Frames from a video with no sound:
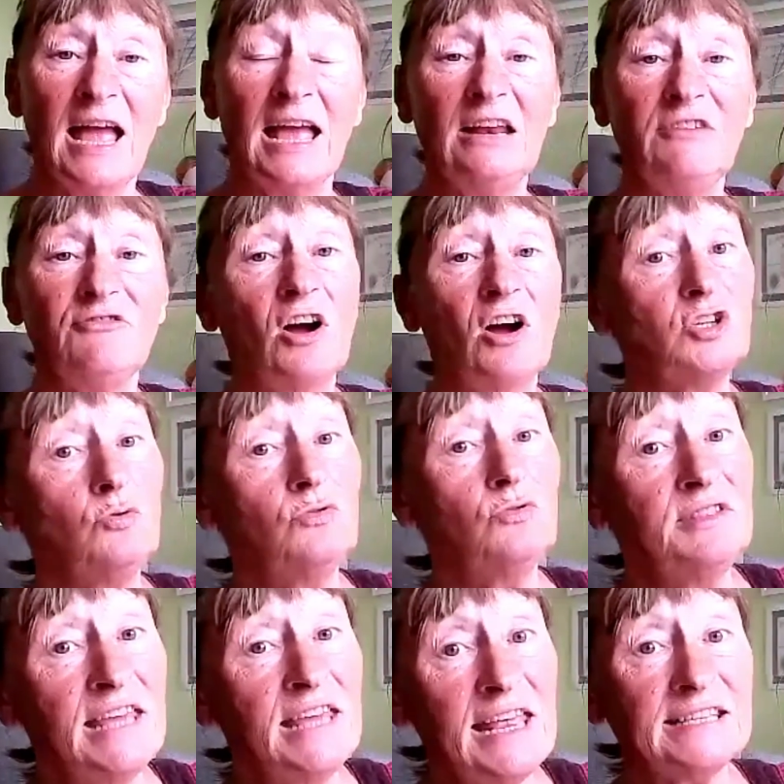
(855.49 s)
And if I do
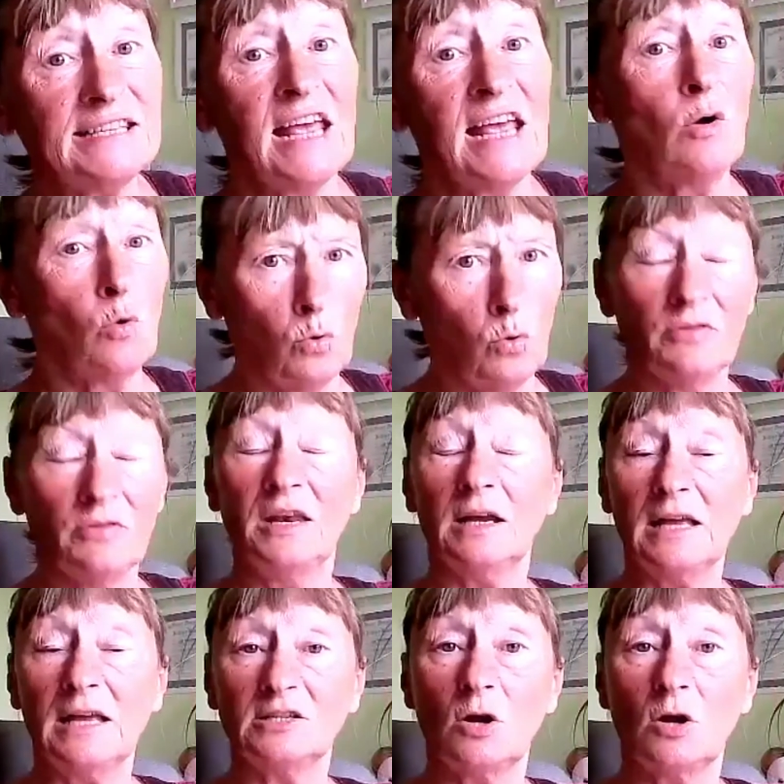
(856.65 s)
this, then I
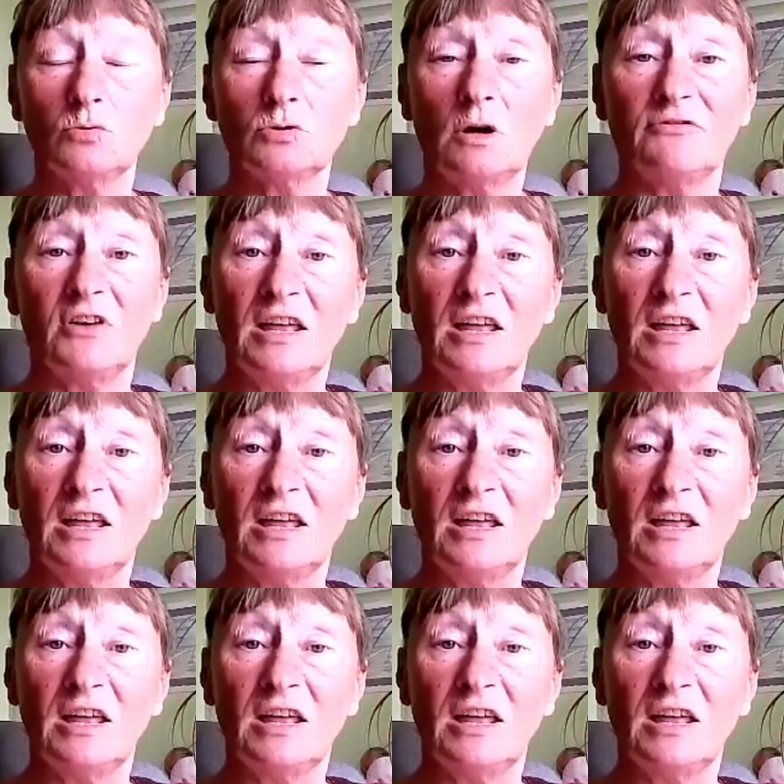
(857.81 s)
get told off.